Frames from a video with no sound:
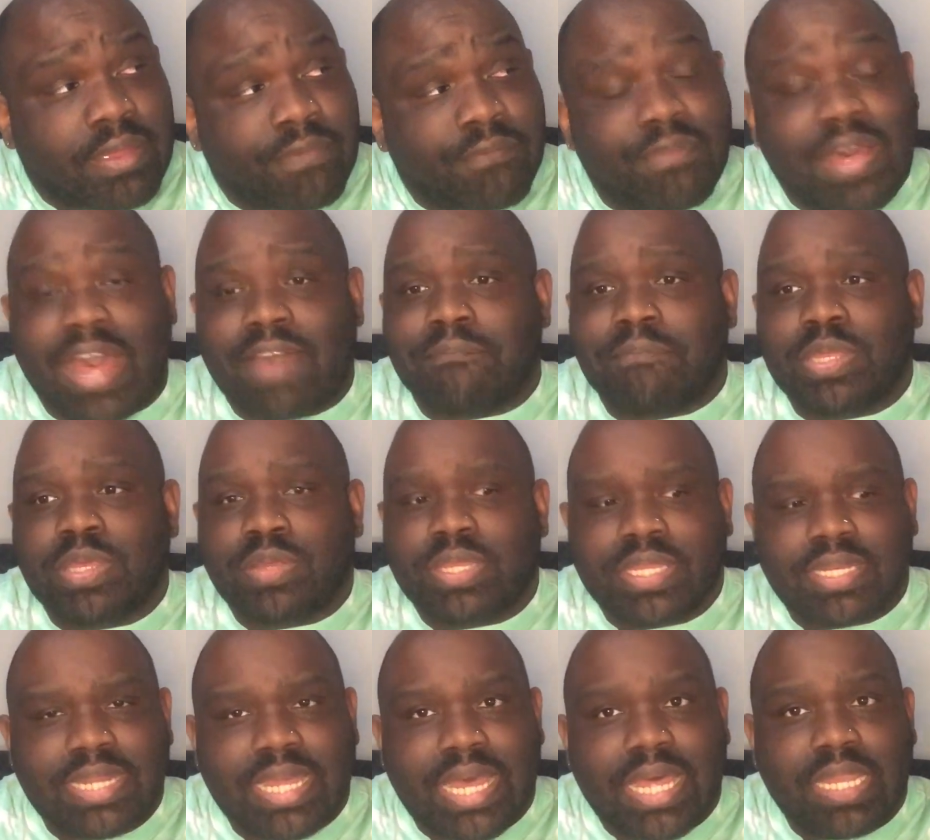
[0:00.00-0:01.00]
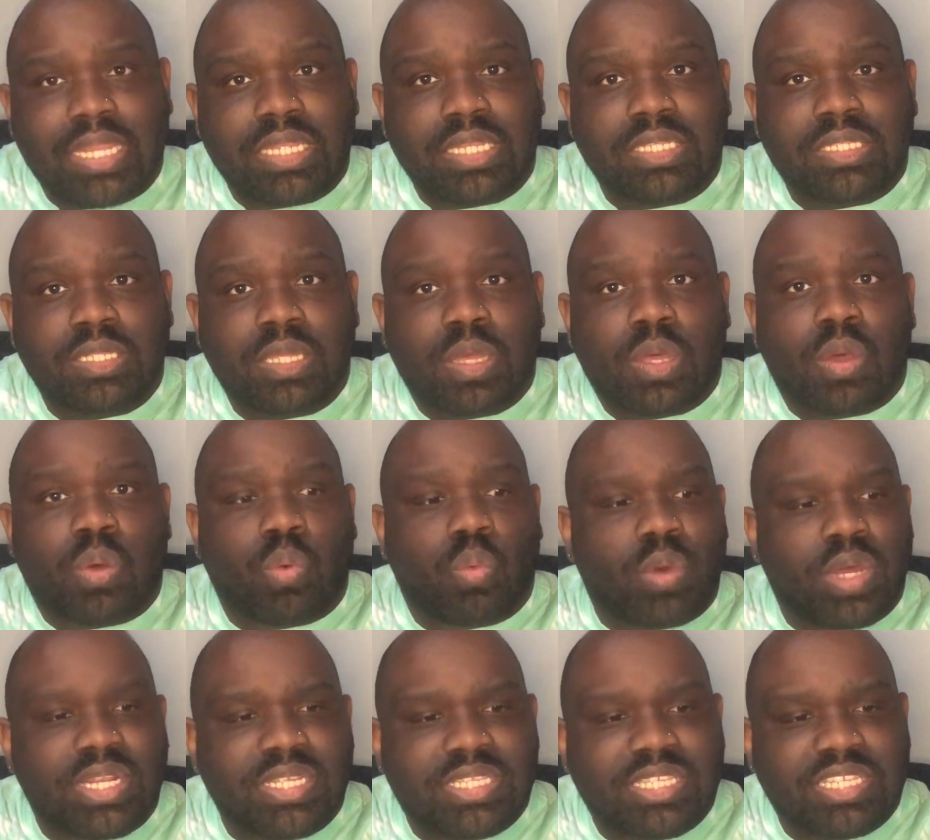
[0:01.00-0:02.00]
Five million dollars?
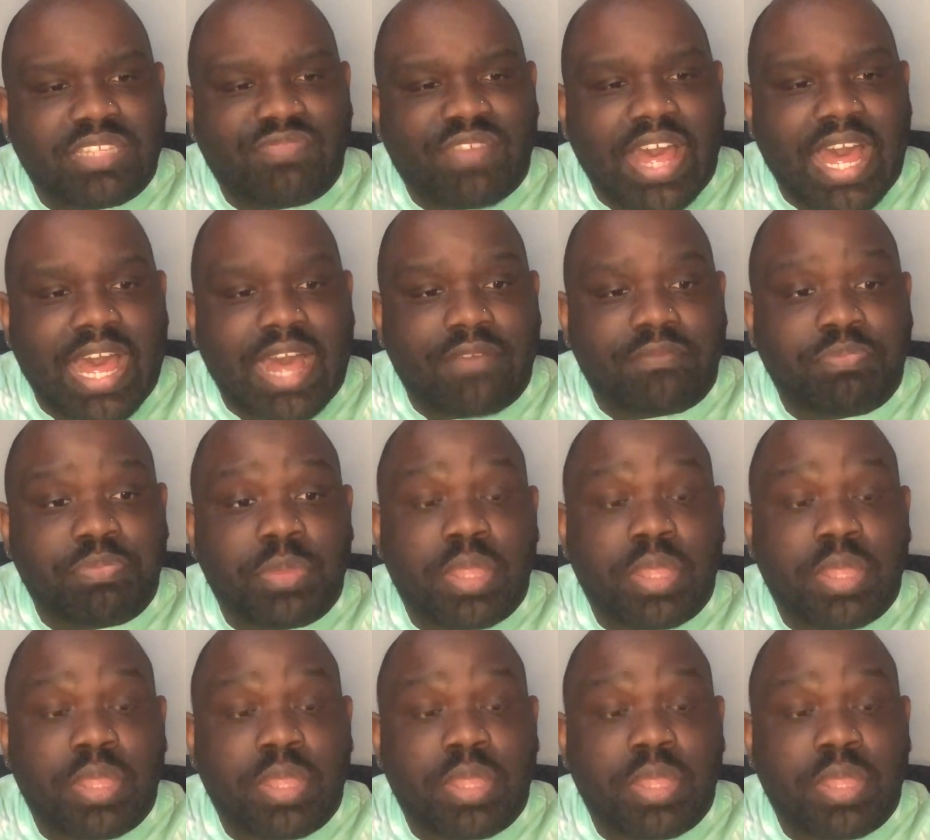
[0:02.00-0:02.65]
What is this five?